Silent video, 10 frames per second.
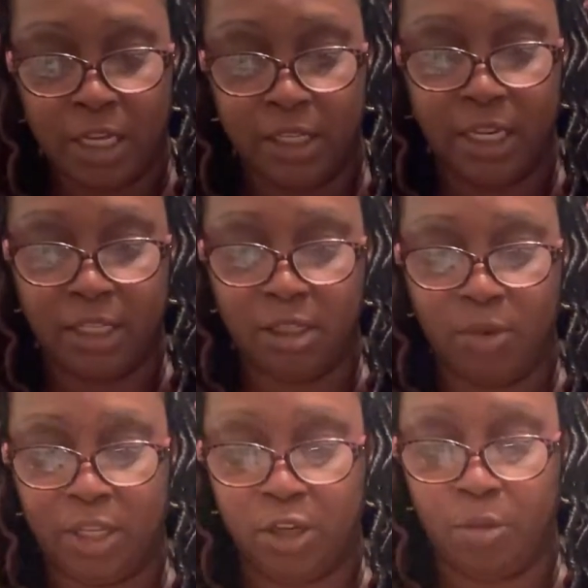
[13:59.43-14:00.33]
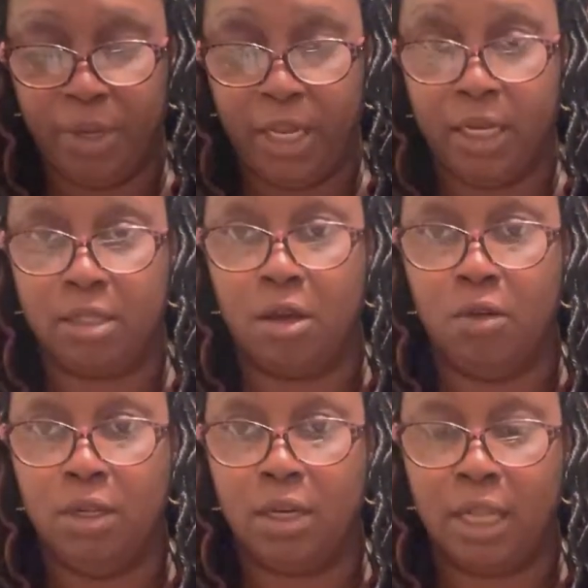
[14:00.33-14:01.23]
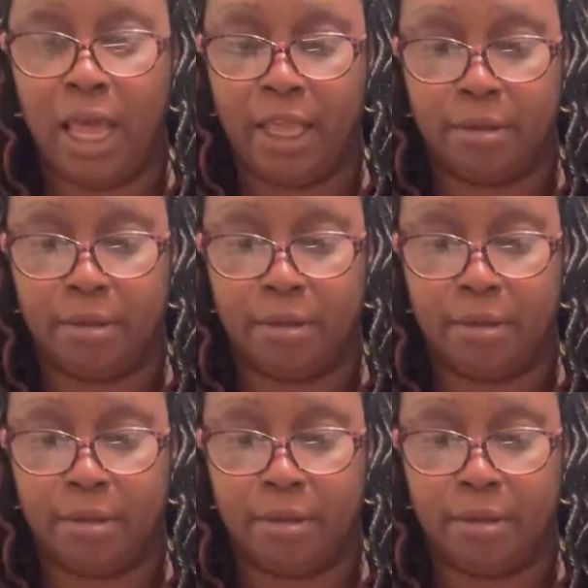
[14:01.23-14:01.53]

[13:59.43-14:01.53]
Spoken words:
This is what your pen is gonna look like.